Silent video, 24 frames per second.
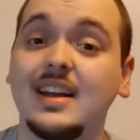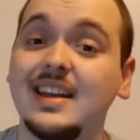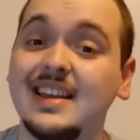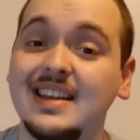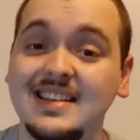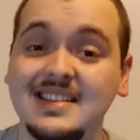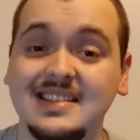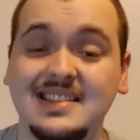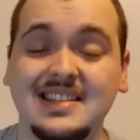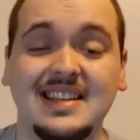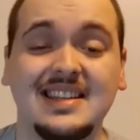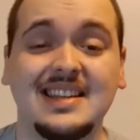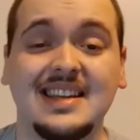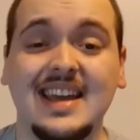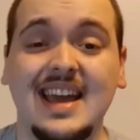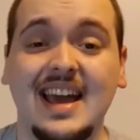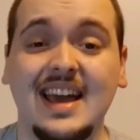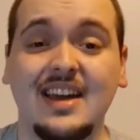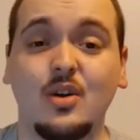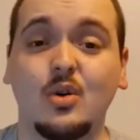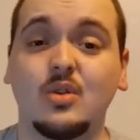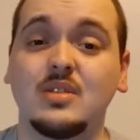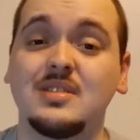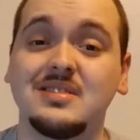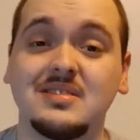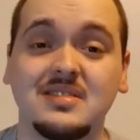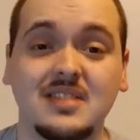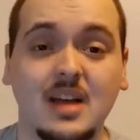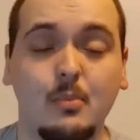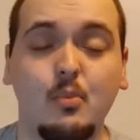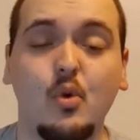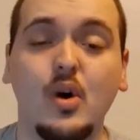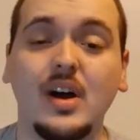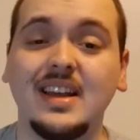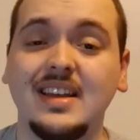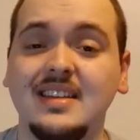easy to get or
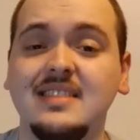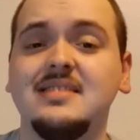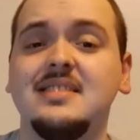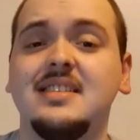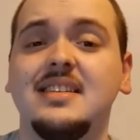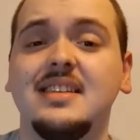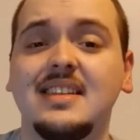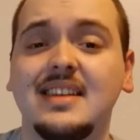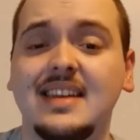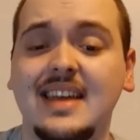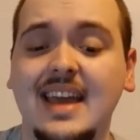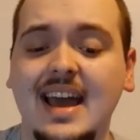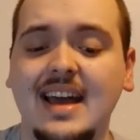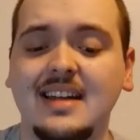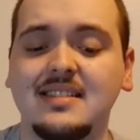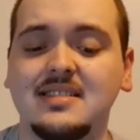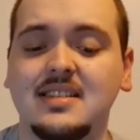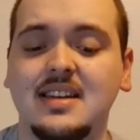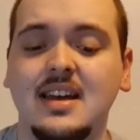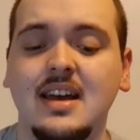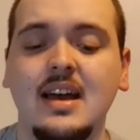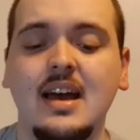somewhat easy to get